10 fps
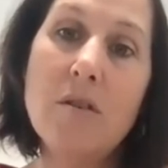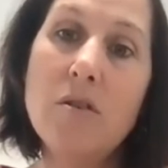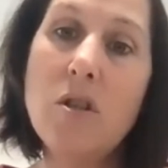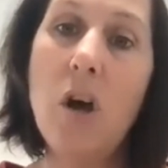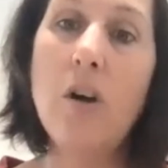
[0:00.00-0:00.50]

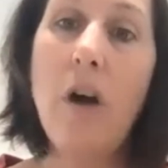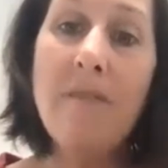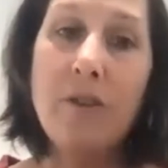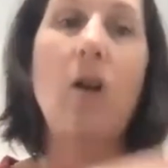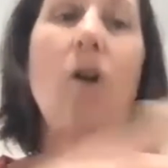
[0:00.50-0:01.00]
So
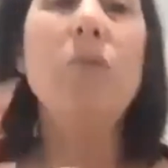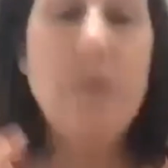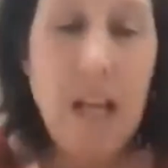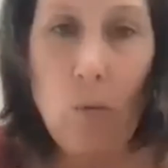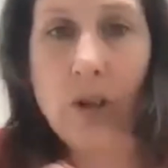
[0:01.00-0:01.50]
I've got a whole
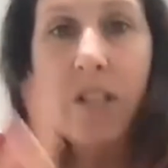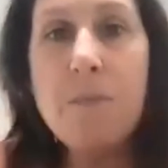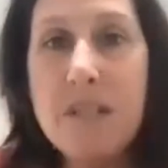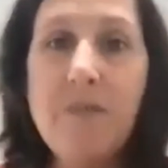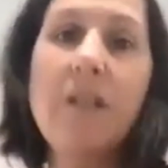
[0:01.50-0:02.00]
network
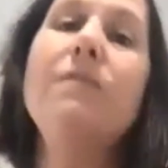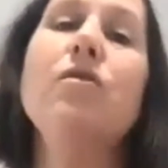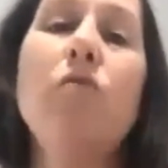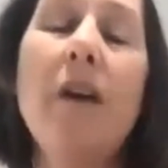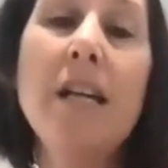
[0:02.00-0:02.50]
specifically for
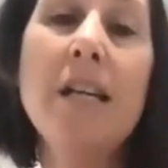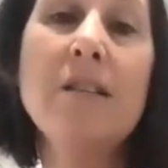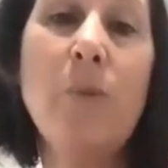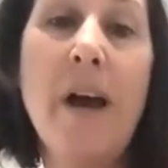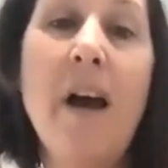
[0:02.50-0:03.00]

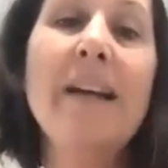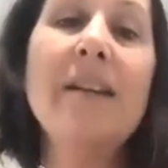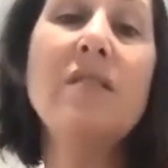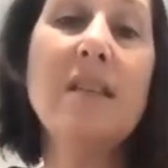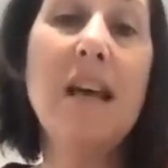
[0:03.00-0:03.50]
tradies where I
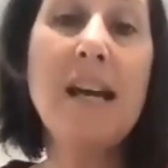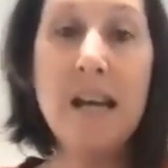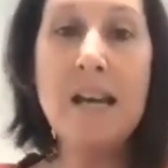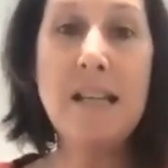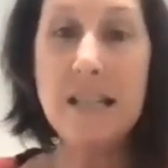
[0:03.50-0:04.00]
could
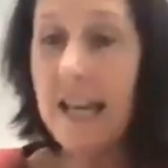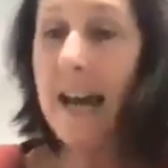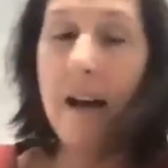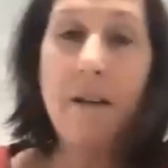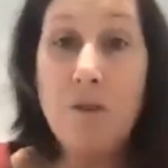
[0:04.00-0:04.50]
say,
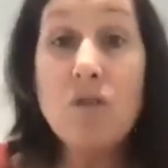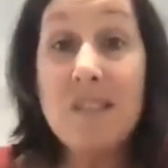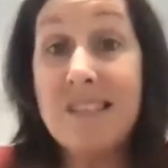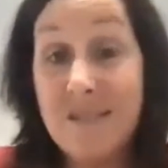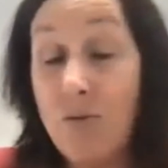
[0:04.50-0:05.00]
here, if you're
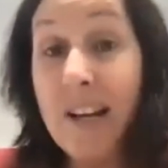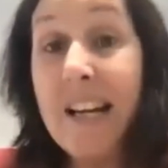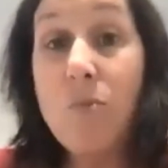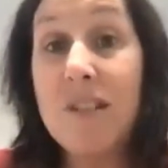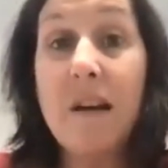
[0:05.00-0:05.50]
struggling with